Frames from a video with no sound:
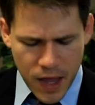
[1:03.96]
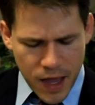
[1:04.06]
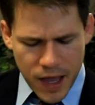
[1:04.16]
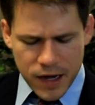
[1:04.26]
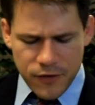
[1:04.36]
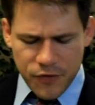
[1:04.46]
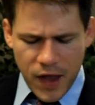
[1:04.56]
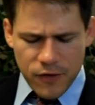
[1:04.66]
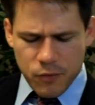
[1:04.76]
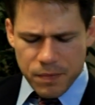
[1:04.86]
And he
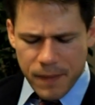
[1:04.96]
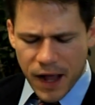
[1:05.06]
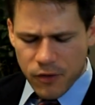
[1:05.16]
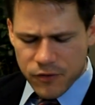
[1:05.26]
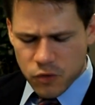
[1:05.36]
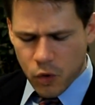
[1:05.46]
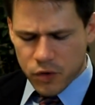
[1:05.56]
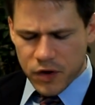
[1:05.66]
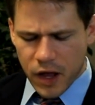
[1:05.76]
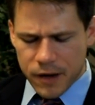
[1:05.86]
says, with malice
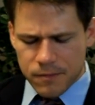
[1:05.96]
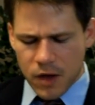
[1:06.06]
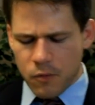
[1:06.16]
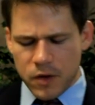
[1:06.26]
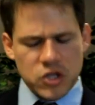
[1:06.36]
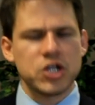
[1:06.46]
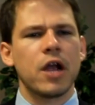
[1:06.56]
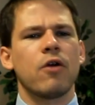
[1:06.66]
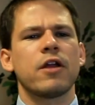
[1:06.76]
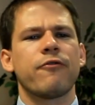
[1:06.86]
toward none, with
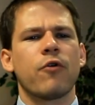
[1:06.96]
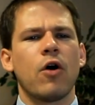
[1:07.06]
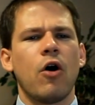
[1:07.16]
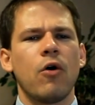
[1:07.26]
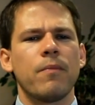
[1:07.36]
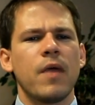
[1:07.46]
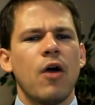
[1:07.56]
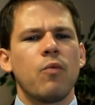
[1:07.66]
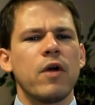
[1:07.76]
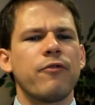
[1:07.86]
charity for all,
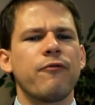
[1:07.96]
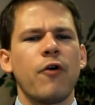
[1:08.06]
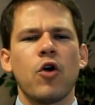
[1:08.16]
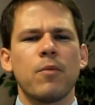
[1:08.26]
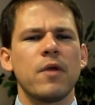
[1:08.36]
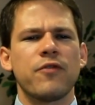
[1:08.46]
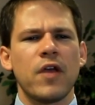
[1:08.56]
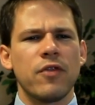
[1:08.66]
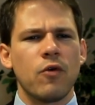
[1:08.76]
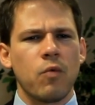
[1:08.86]
with firmness
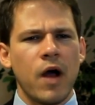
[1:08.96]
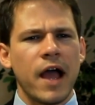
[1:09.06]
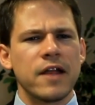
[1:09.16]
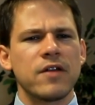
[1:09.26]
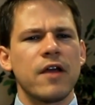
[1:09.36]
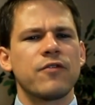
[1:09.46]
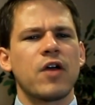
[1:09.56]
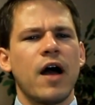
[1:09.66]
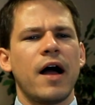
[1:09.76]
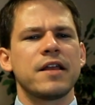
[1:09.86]
in the right, as
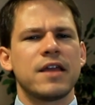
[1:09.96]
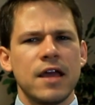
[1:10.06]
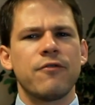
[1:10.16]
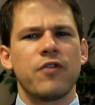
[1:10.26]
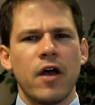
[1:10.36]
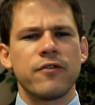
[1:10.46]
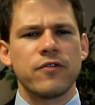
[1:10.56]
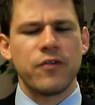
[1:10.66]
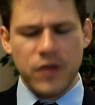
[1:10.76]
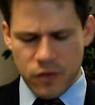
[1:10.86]
God gives us
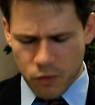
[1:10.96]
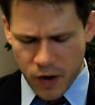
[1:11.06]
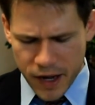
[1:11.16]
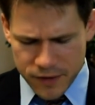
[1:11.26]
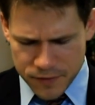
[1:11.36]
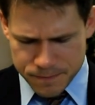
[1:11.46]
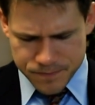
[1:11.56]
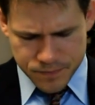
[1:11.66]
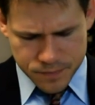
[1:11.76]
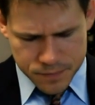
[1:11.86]
to see the right.
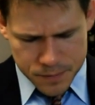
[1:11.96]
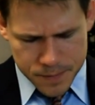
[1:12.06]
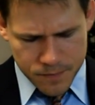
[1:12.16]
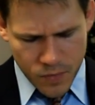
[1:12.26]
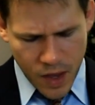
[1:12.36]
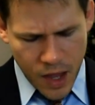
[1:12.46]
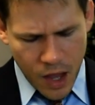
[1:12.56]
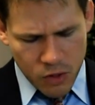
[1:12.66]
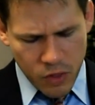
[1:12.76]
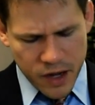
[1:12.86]

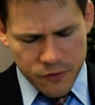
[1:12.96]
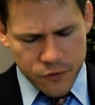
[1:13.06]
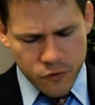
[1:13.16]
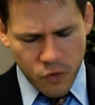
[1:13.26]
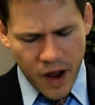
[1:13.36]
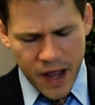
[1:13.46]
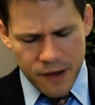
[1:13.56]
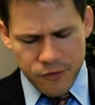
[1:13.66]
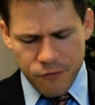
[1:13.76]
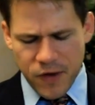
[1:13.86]
Let us
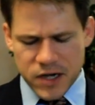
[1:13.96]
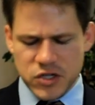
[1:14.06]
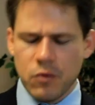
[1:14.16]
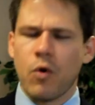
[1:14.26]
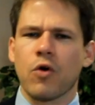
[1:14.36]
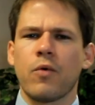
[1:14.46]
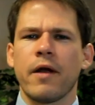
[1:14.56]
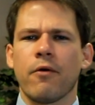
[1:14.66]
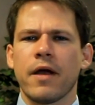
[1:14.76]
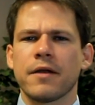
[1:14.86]
strive to finish the work
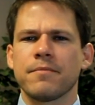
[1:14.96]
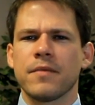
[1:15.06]
we are in,